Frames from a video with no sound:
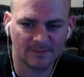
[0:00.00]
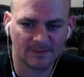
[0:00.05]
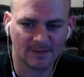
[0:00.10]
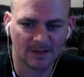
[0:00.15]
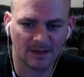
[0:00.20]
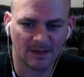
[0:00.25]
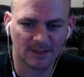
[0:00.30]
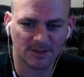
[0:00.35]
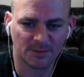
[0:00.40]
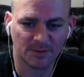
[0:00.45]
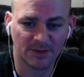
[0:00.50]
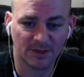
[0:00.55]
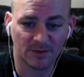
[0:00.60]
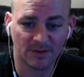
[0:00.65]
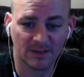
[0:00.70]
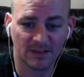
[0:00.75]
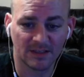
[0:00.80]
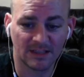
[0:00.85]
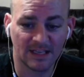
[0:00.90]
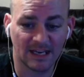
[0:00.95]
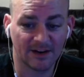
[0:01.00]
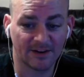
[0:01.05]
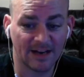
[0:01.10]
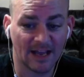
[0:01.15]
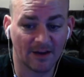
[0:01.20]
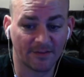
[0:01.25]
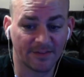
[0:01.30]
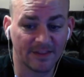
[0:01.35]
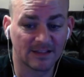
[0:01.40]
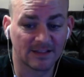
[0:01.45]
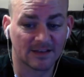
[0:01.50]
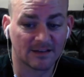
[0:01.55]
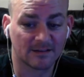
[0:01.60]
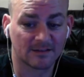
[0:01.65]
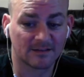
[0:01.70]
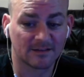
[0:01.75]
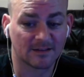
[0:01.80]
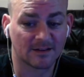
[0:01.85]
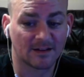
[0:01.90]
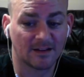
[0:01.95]
Alright, so we're doing good there. Now this
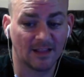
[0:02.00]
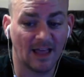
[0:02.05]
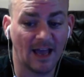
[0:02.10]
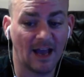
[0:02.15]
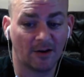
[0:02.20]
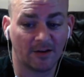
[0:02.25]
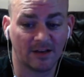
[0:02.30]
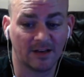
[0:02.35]
cloud